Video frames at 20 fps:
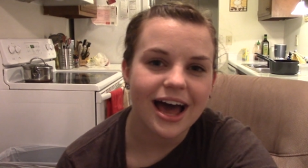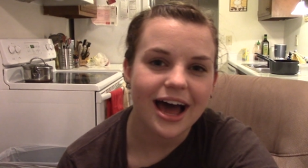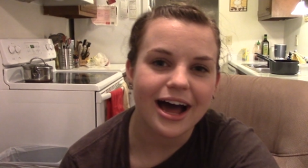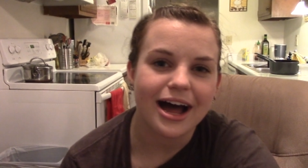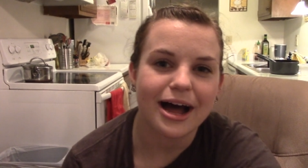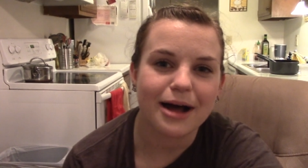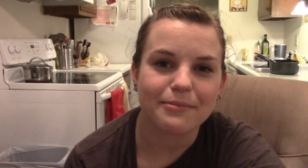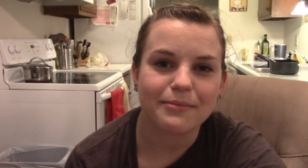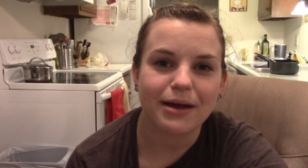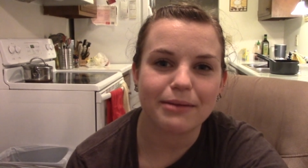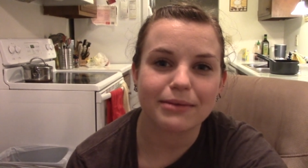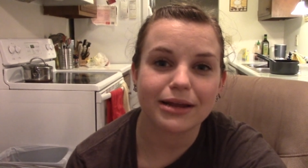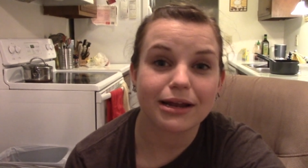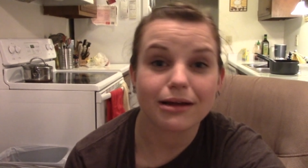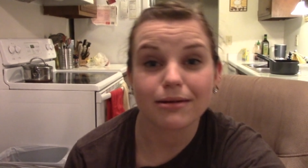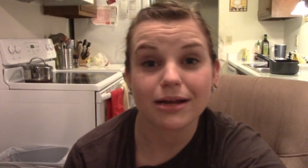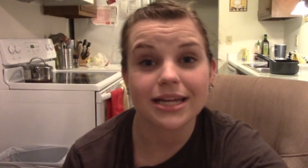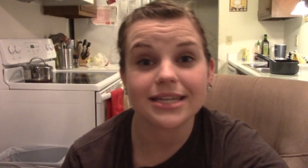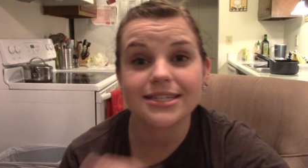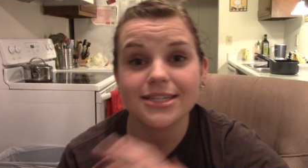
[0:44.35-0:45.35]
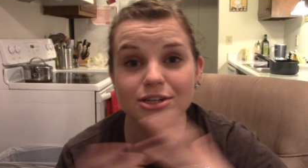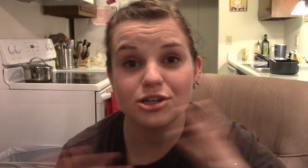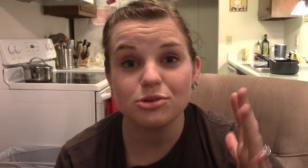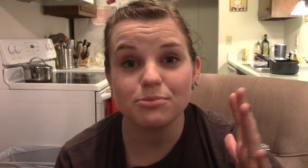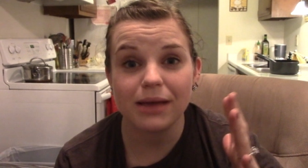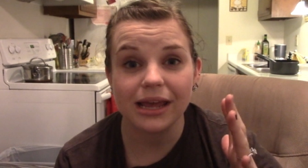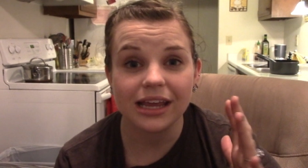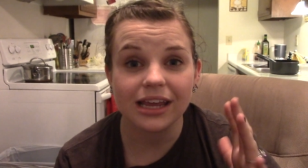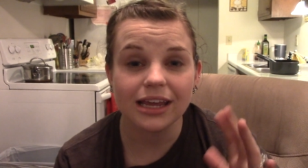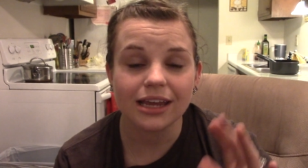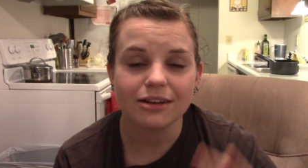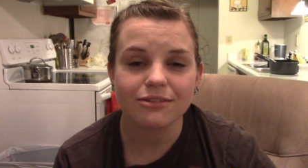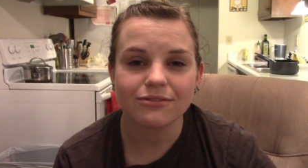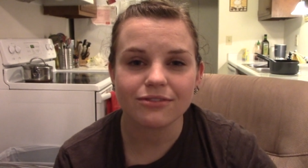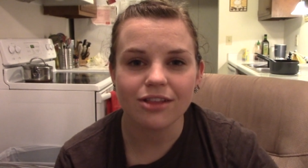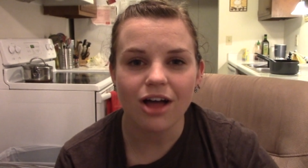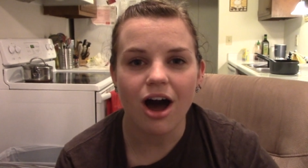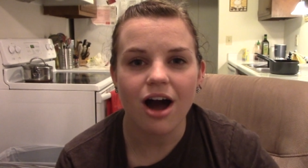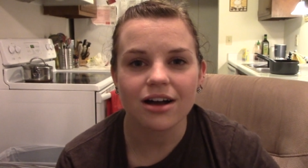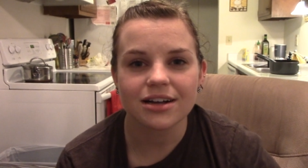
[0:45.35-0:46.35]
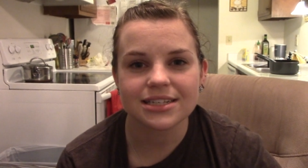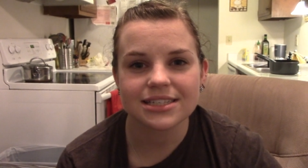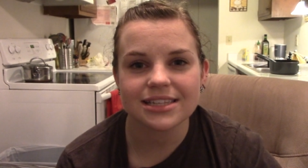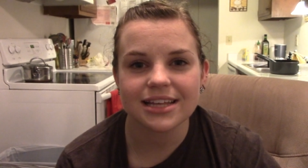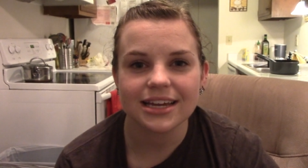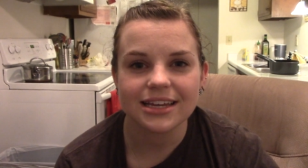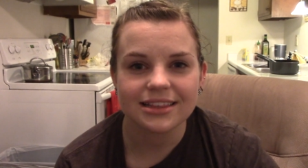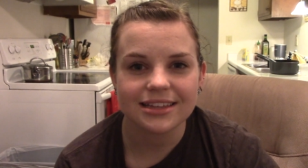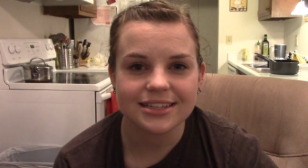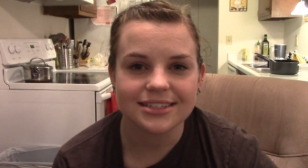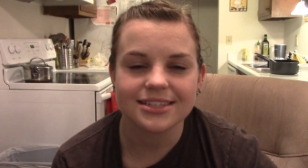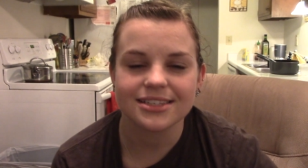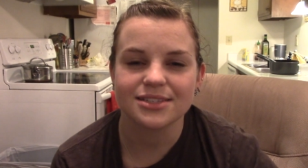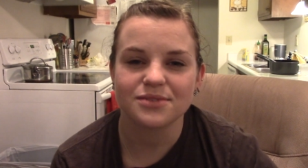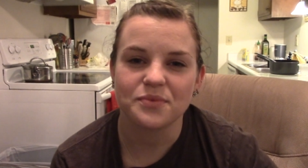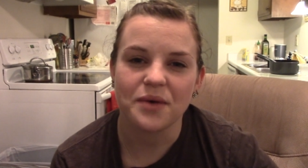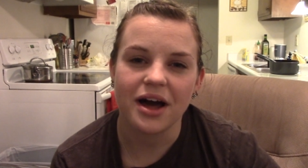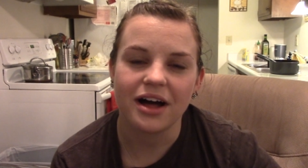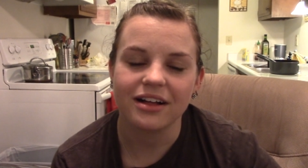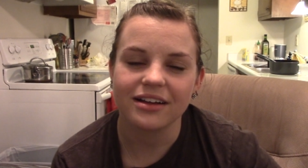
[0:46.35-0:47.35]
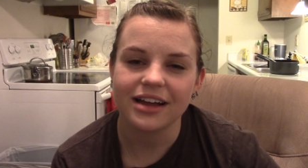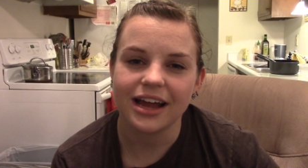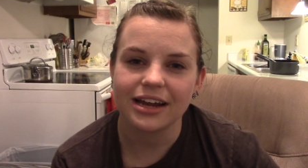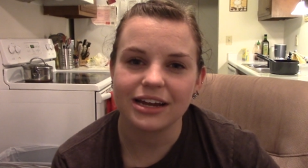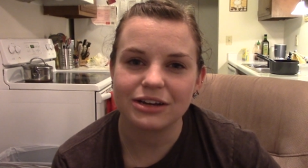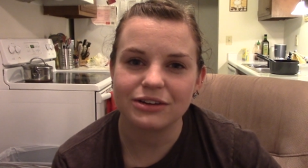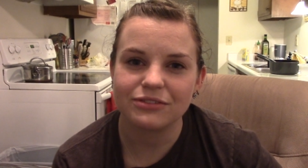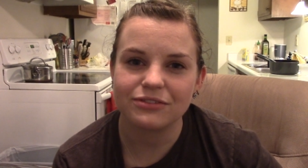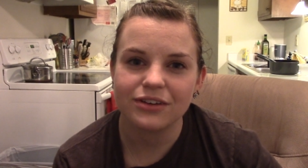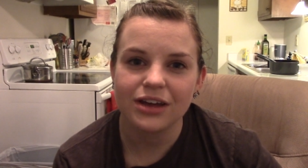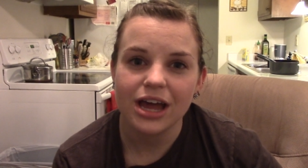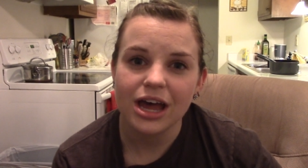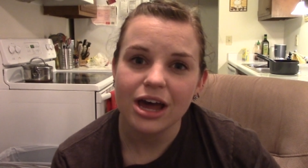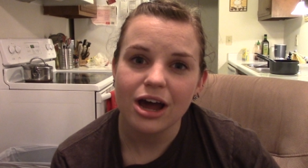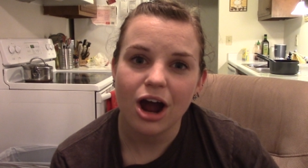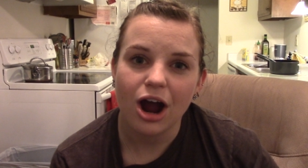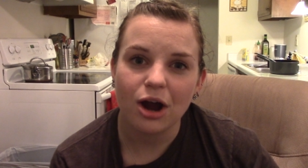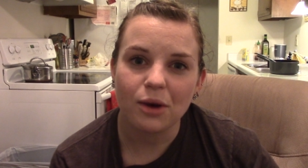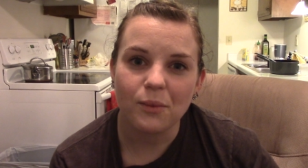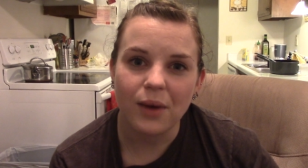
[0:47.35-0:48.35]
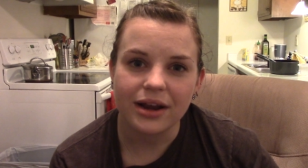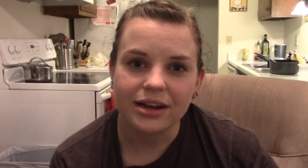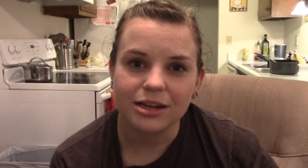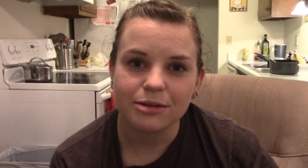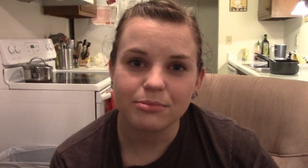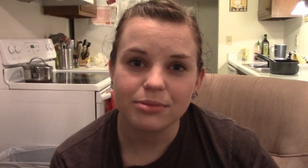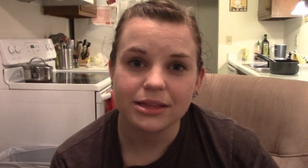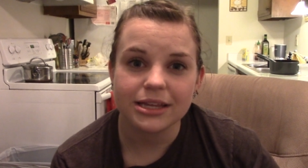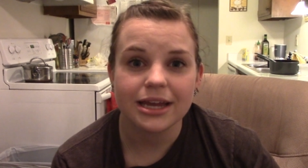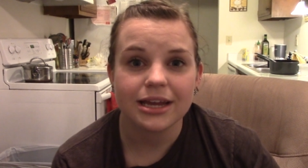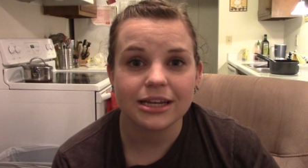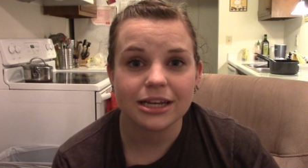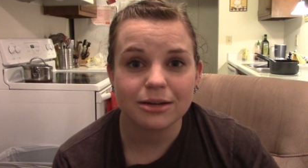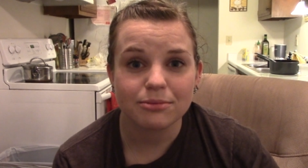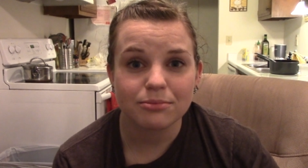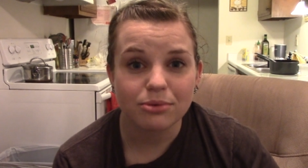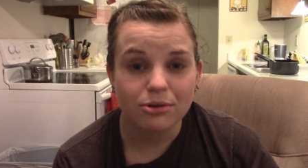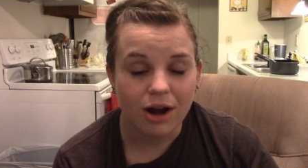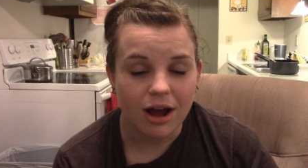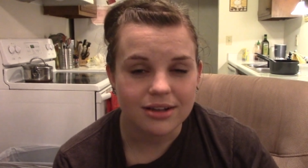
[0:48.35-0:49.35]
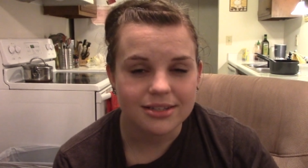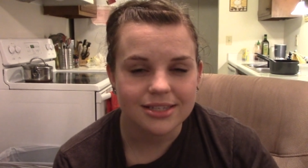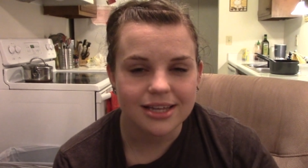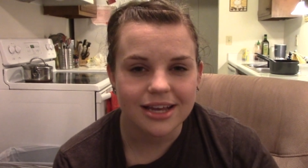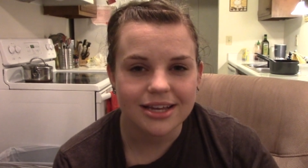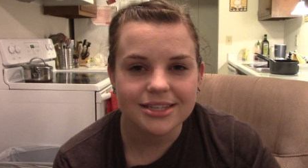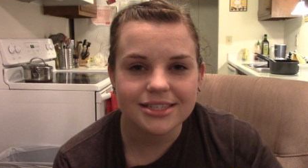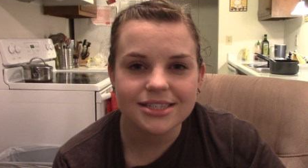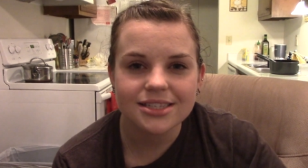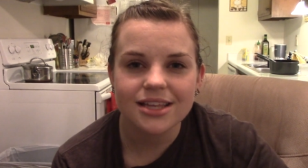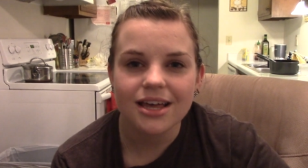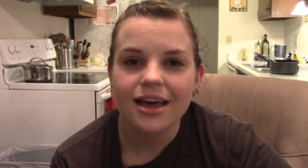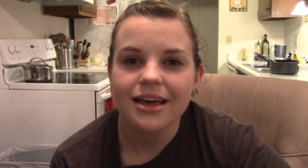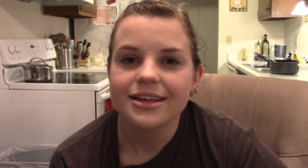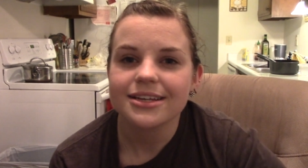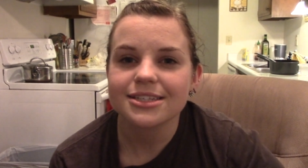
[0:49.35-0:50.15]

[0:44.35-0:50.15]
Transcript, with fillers: Um, I'm going to continue making vlogs like this as well, kind of our wedding planning process.